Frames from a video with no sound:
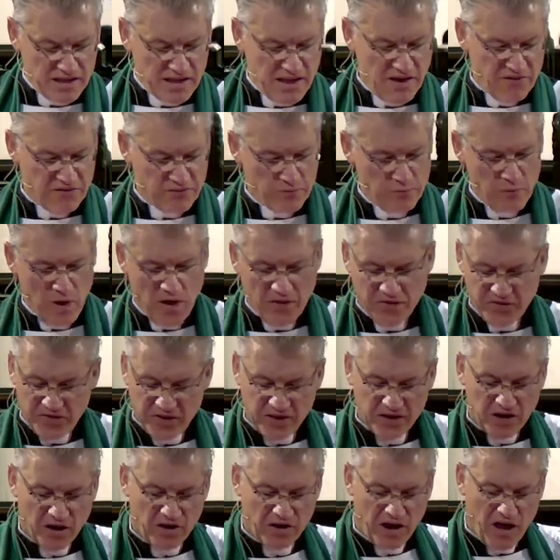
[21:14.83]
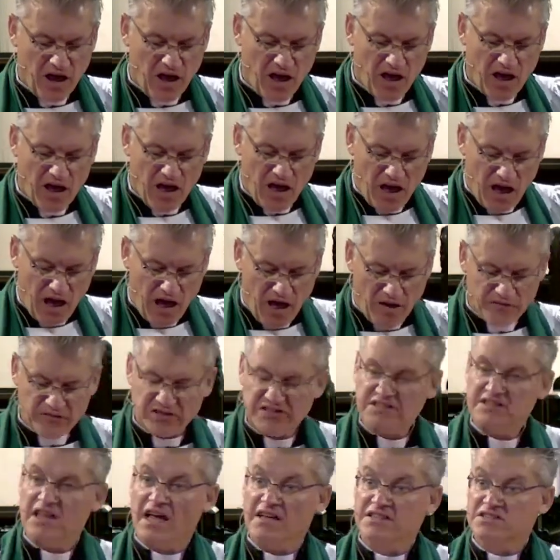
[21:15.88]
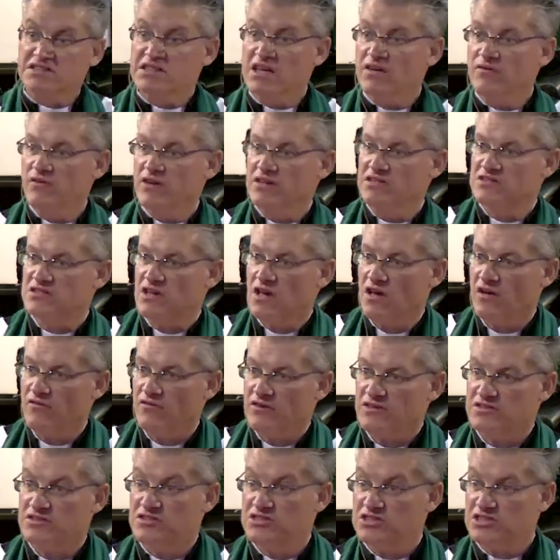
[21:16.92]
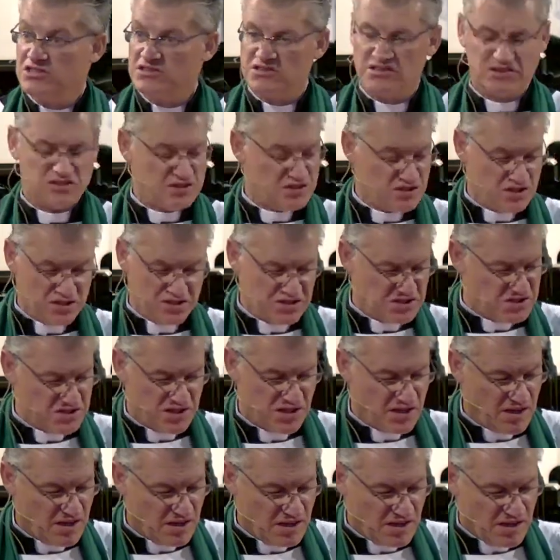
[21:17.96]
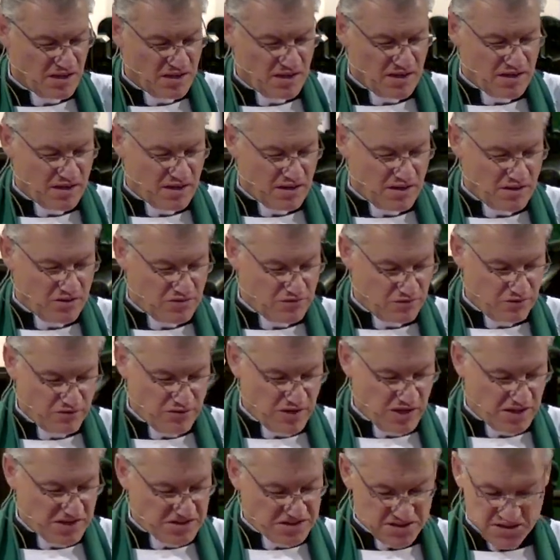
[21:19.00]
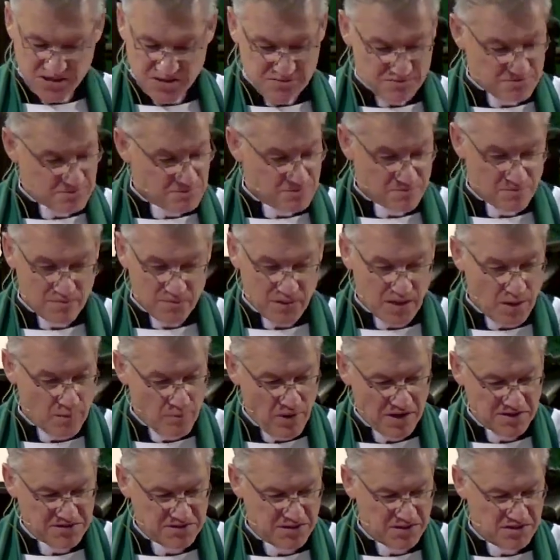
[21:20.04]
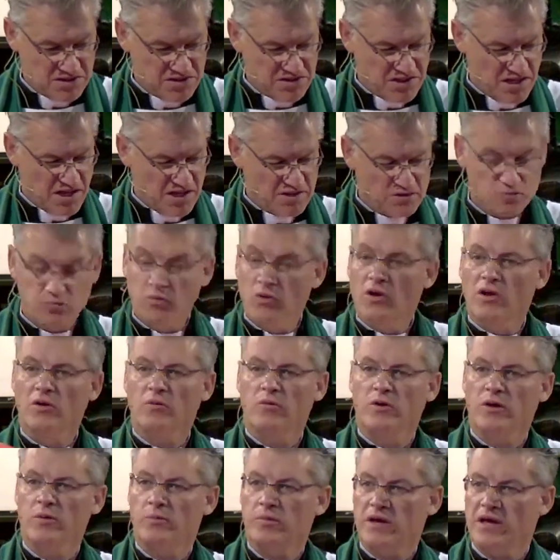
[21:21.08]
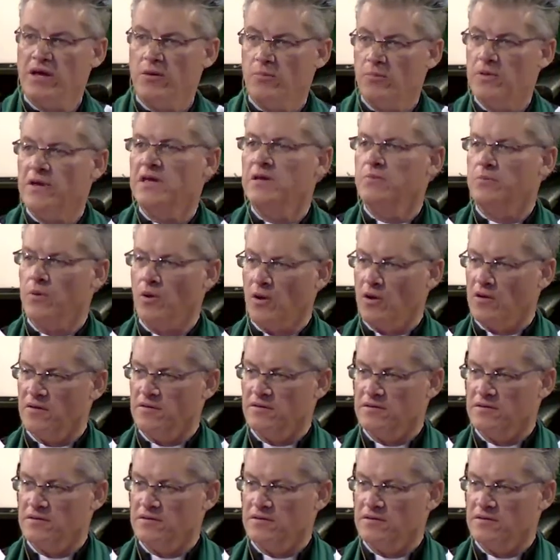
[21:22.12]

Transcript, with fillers: gift month and on our harvest thanksgiving service, Jesus just, through this message, says, Will we be a people